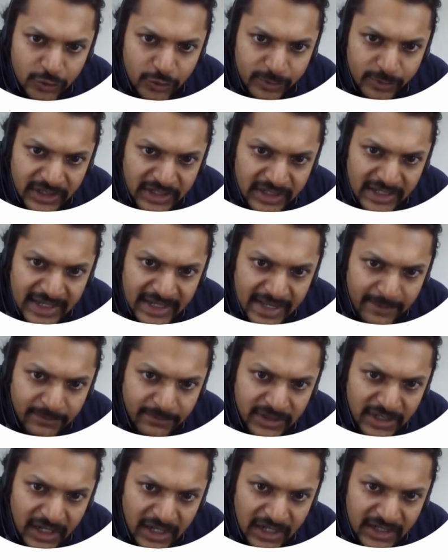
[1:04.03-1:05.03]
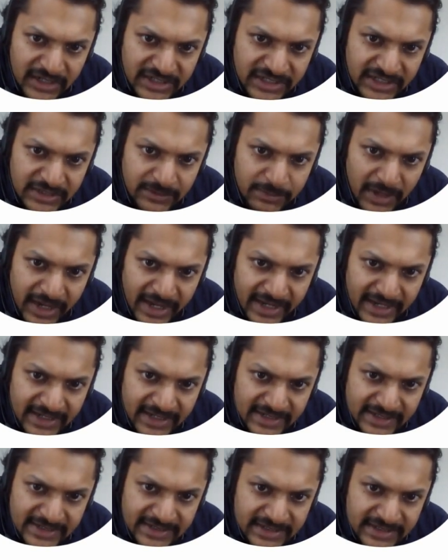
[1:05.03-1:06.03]
to be lambda d
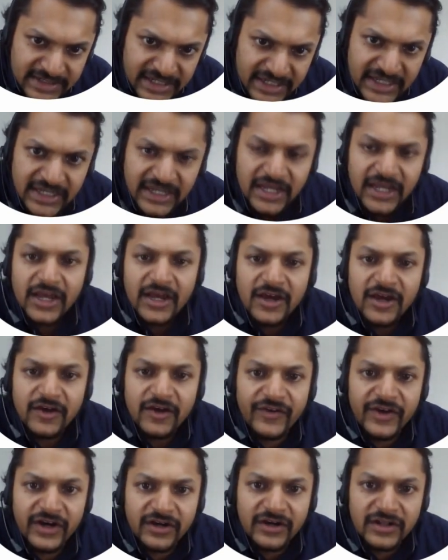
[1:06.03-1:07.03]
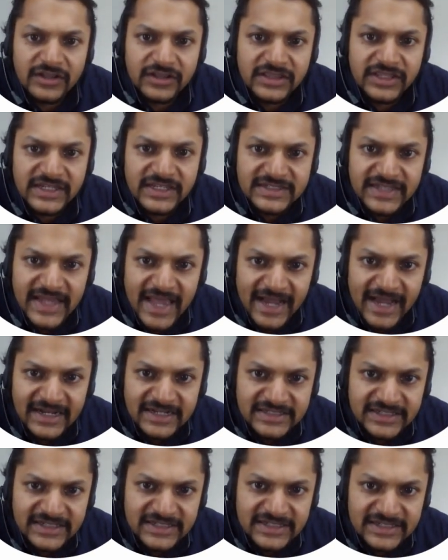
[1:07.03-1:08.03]
by d, where this
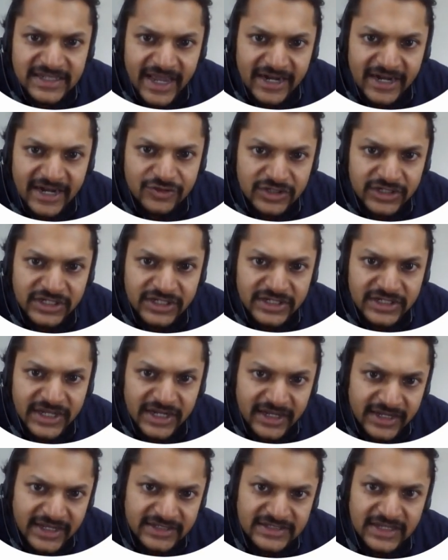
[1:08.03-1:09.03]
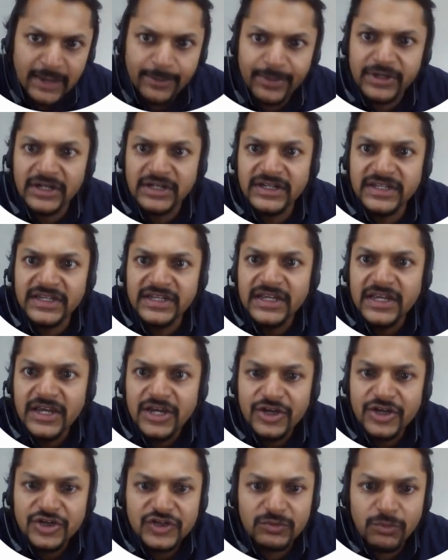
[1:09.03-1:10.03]
x is actually taken as capital D,
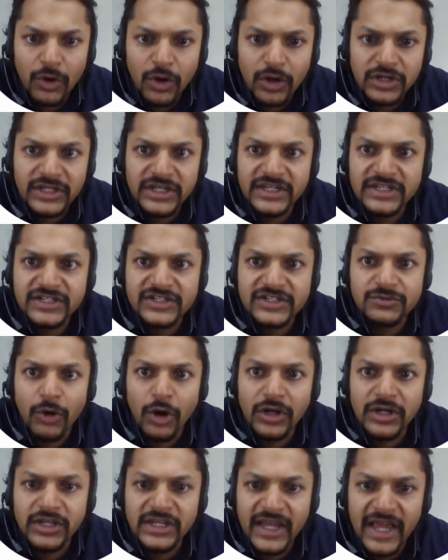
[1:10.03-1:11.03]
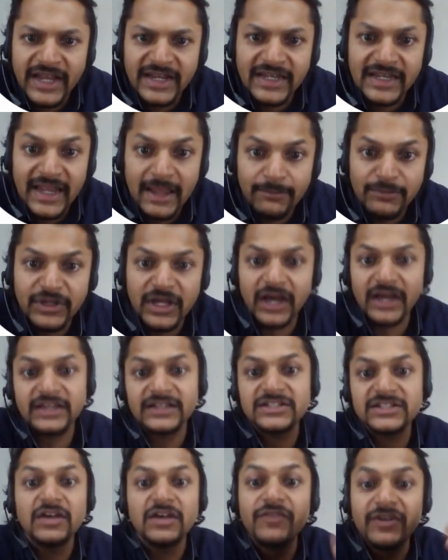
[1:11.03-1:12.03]
small d is small d, and lambda
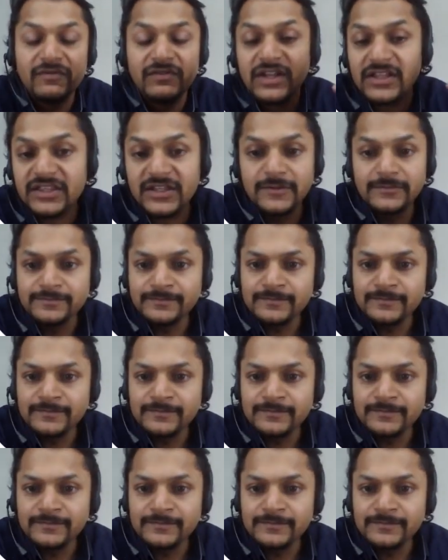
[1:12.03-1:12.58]
is the wavelength.